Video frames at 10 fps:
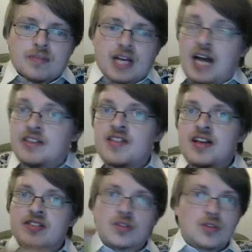And then
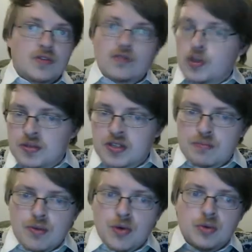there's the use of Jupiter's
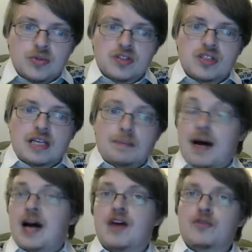moons, the
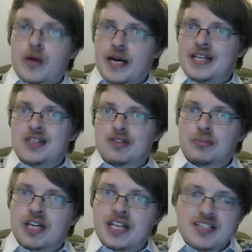powerful aliens from
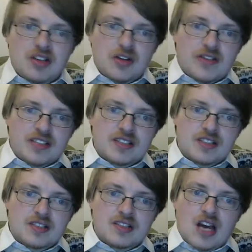Callisto, for
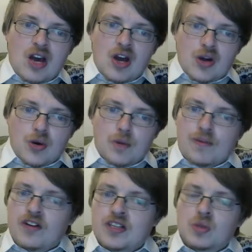instance, who
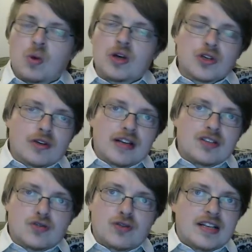provide the one great
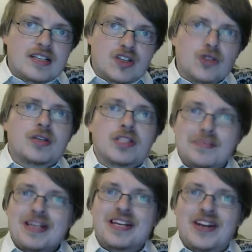threat to human
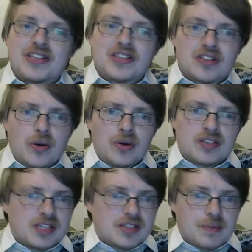dominion in the solar
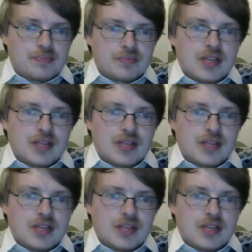system.